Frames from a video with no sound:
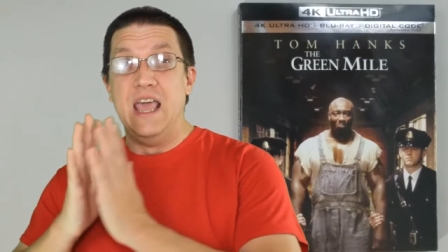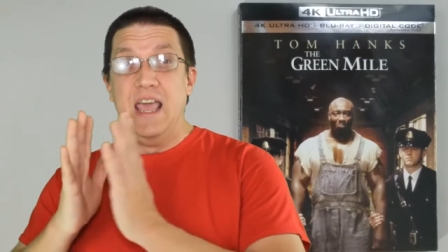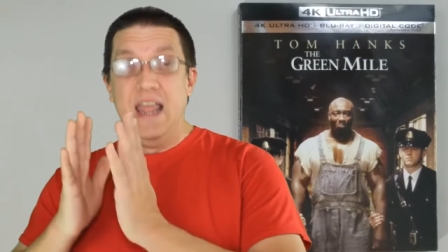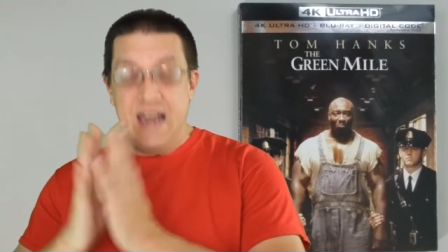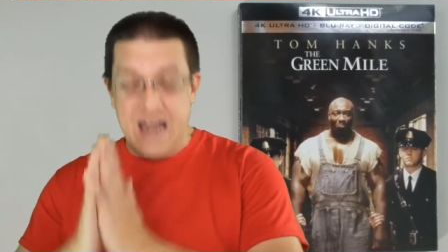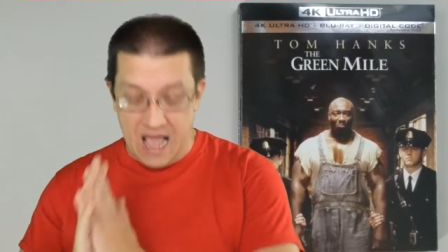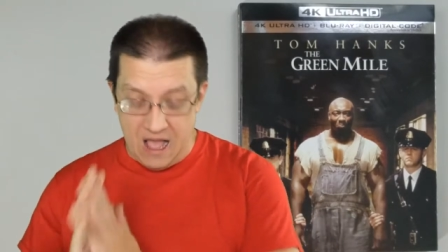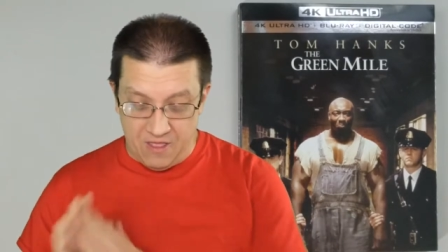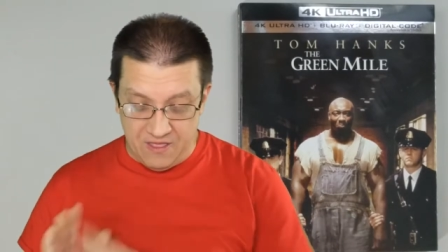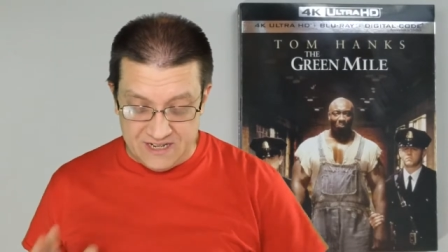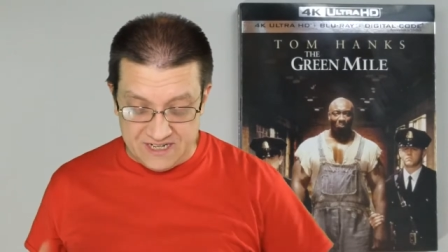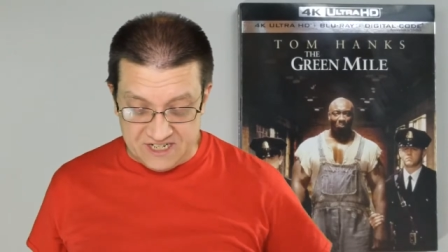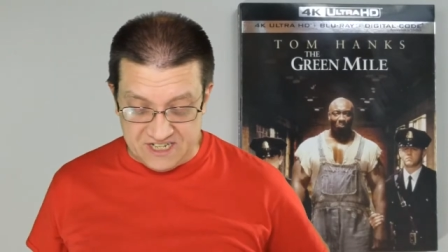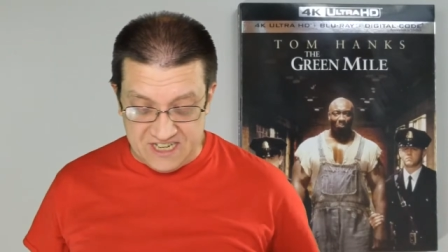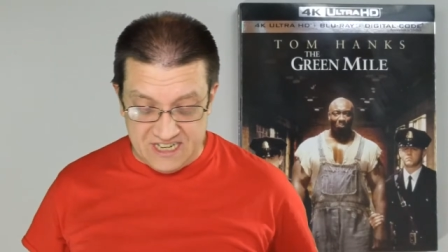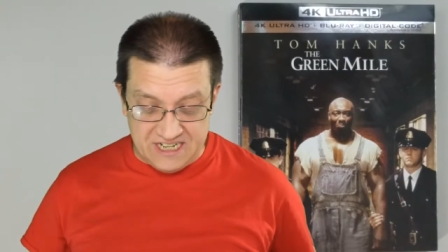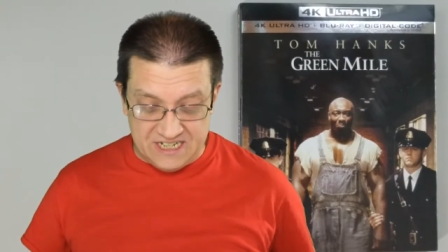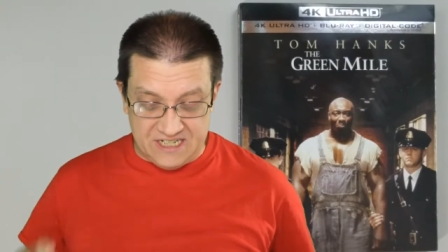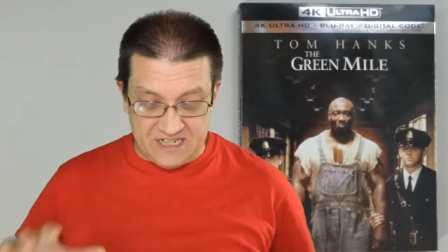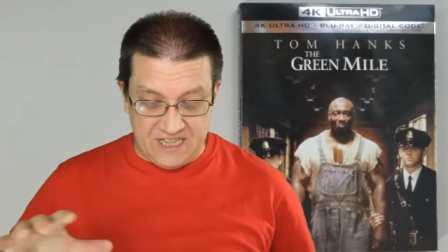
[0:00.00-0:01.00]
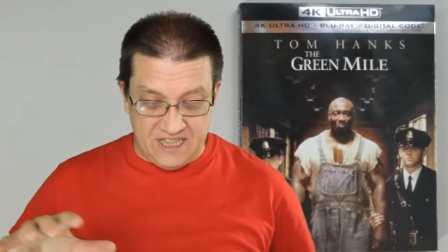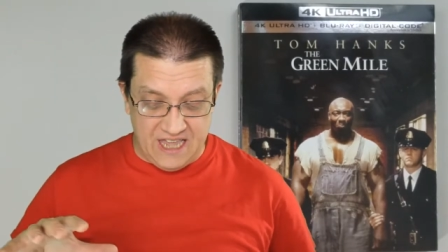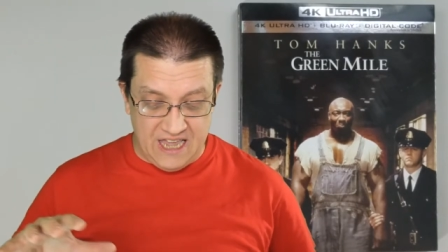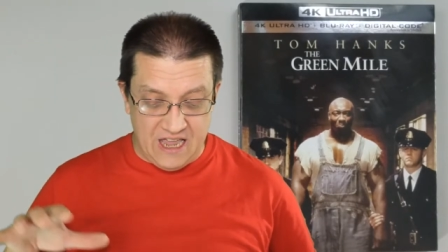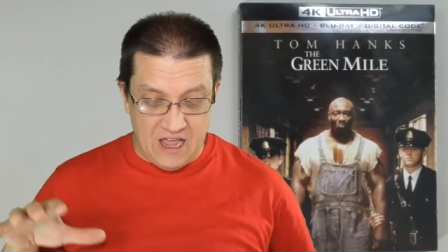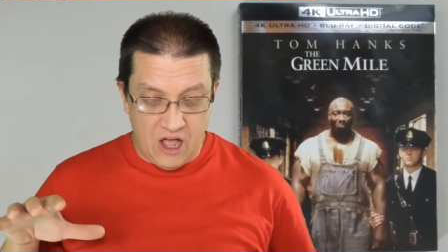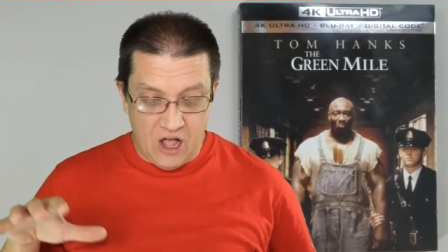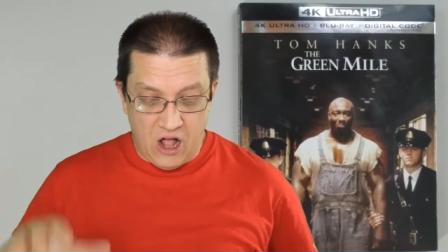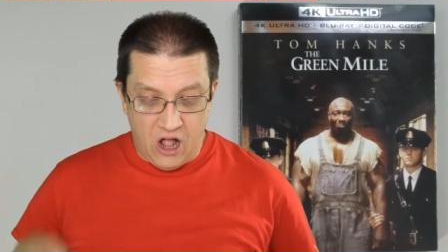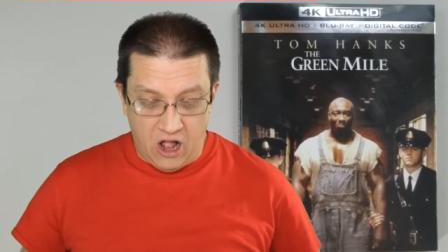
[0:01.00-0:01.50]
Now, this is
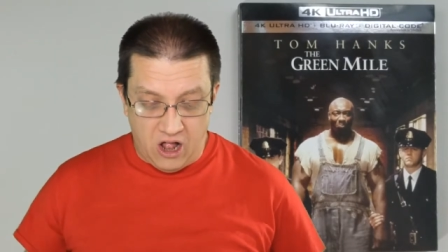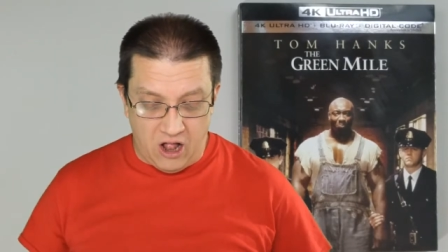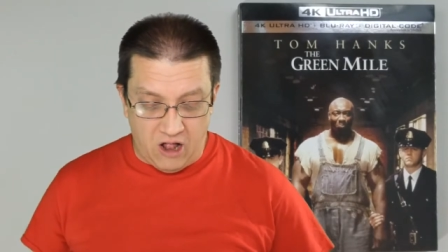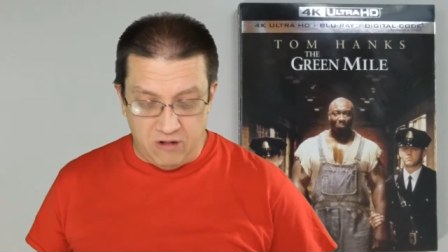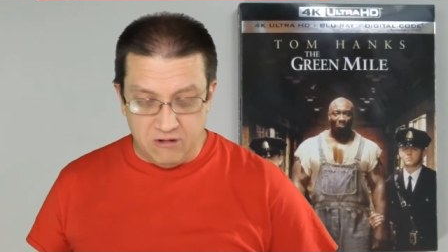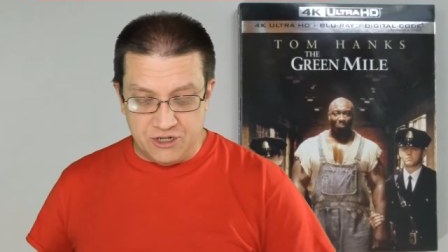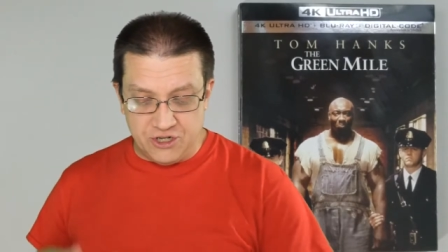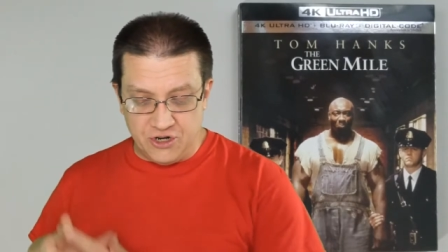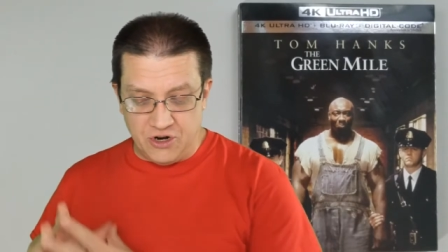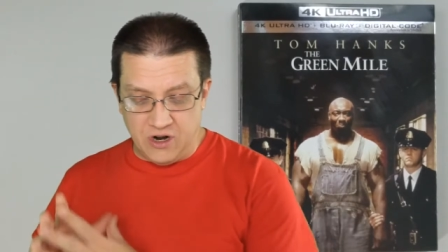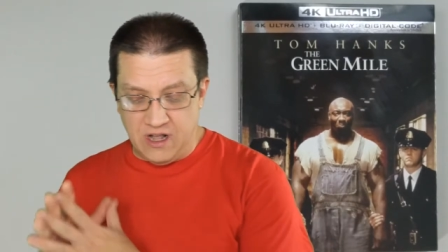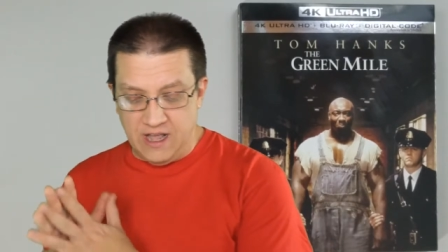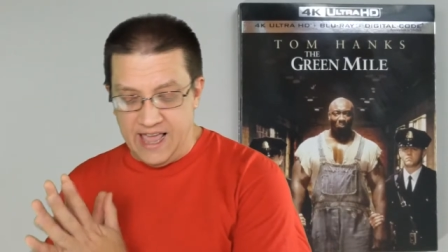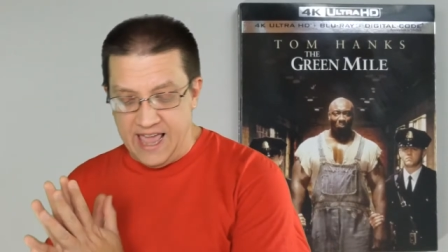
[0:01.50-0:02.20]
the Ultra